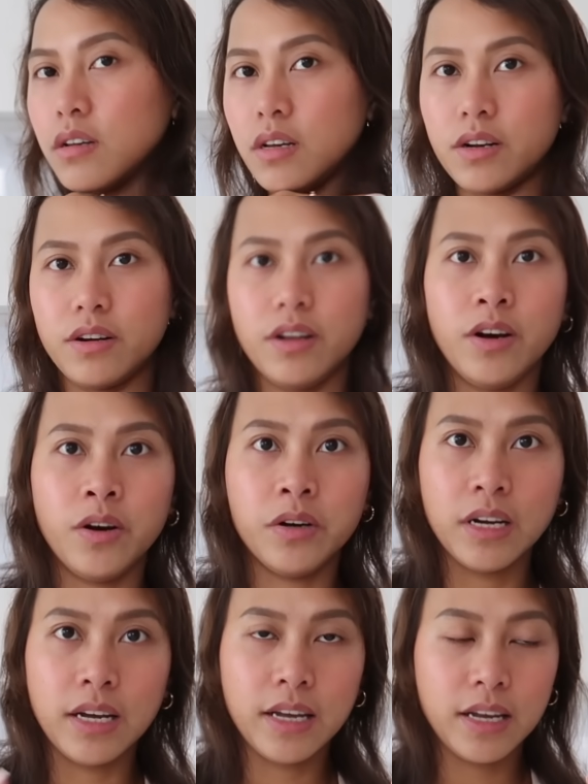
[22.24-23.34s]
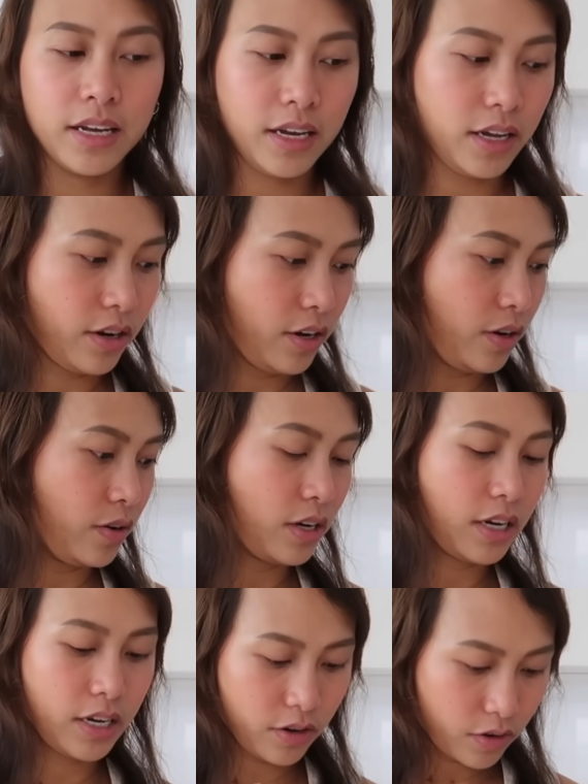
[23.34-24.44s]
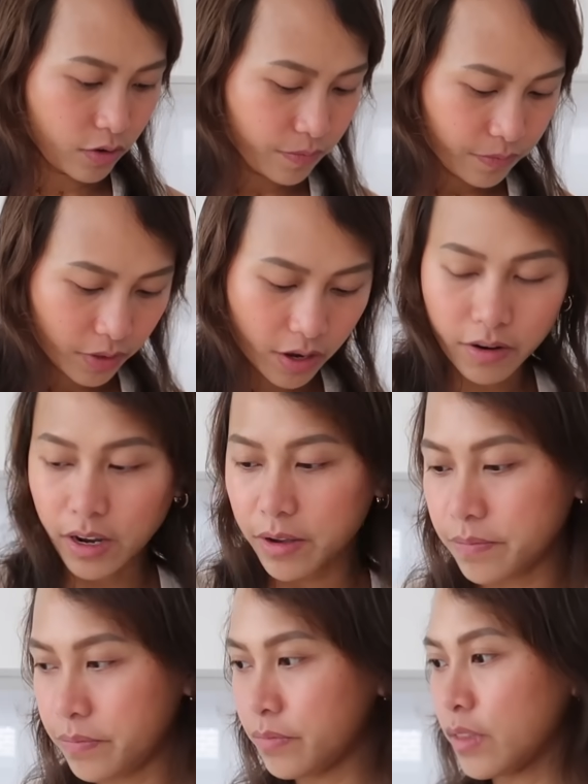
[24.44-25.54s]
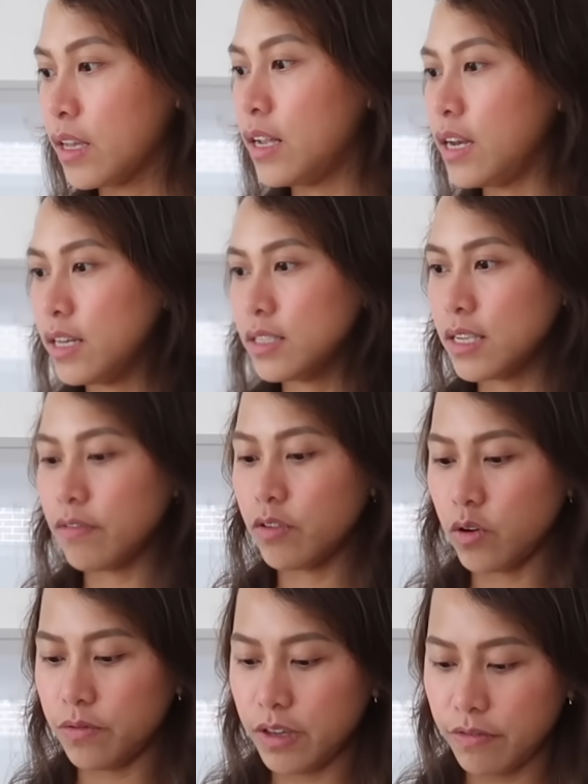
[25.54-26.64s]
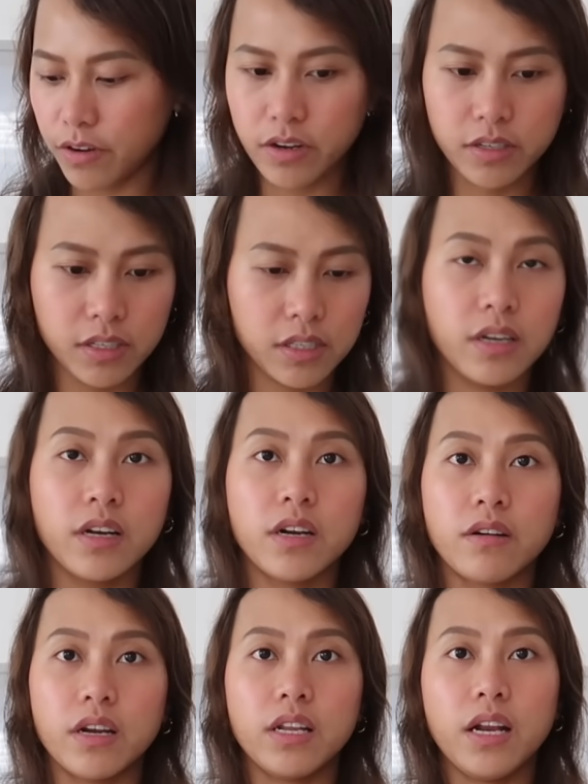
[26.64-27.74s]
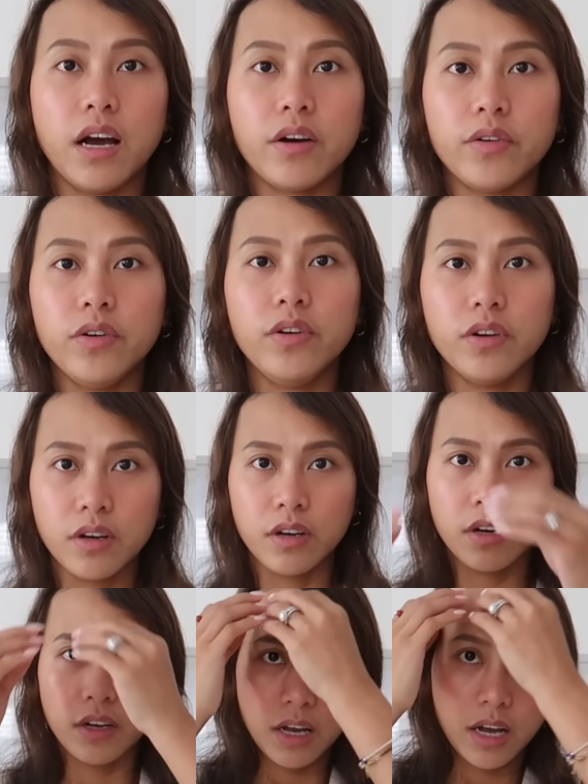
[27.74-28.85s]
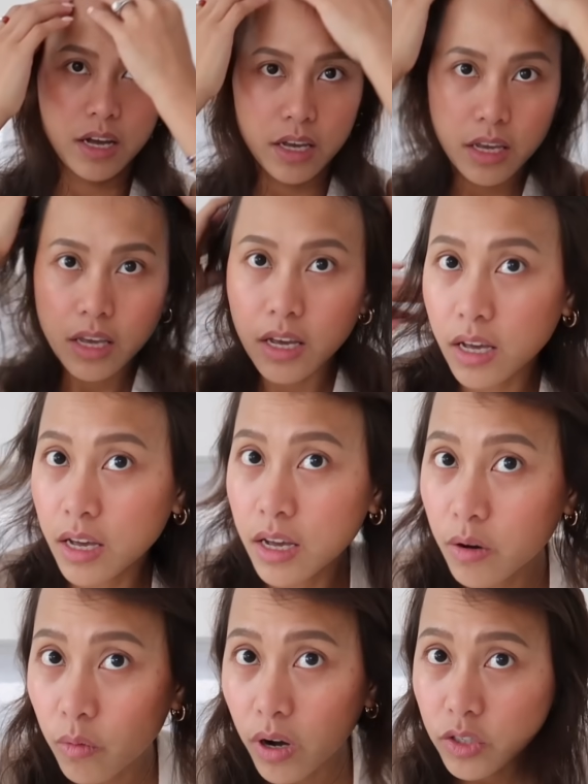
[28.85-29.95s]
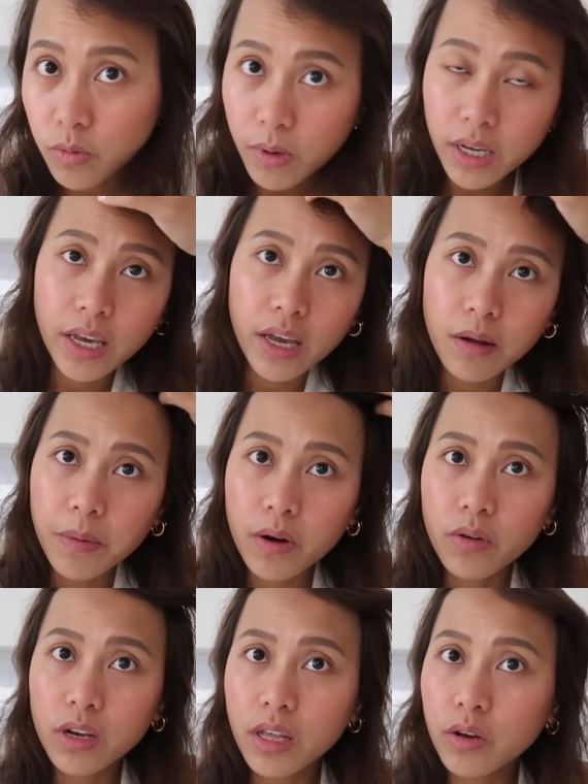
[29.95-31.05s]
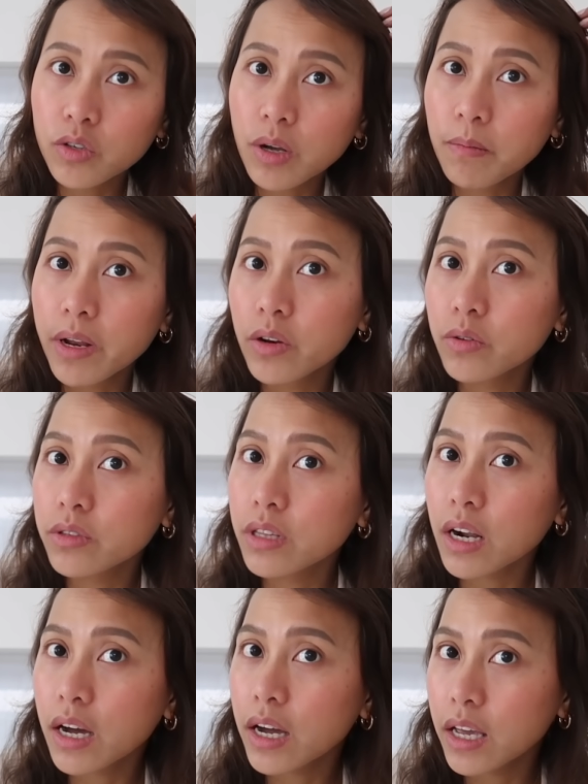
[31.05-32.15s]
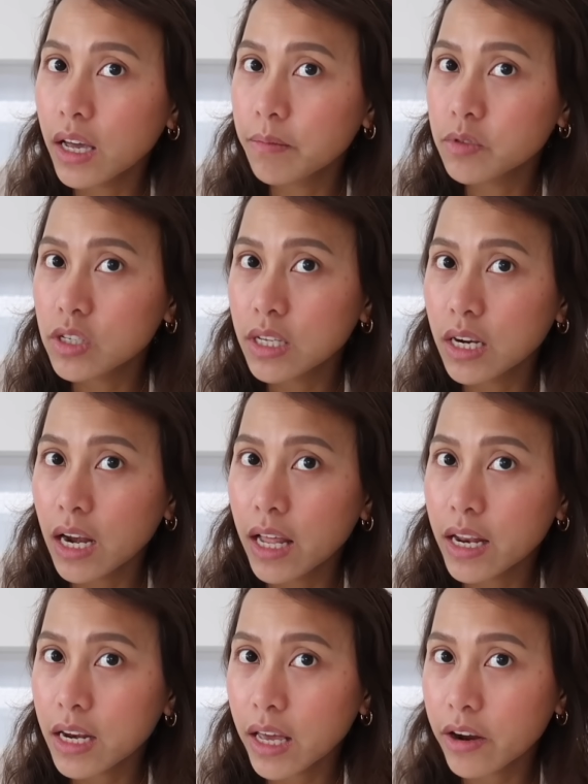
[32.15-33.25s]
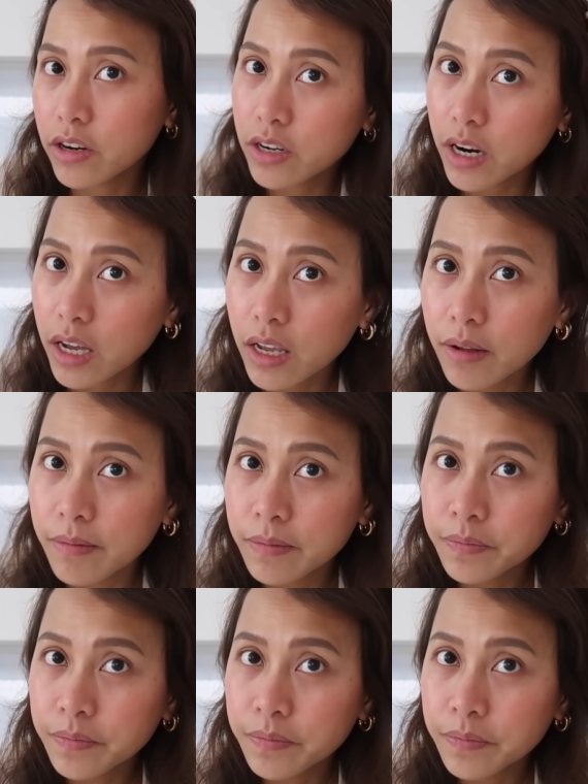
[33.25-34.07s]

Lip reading: I don't know. All right, let's have coffee first. Ready na ako? I washed my hair, pero hindi ko siya blow dry. I'm just gonna let it air dry.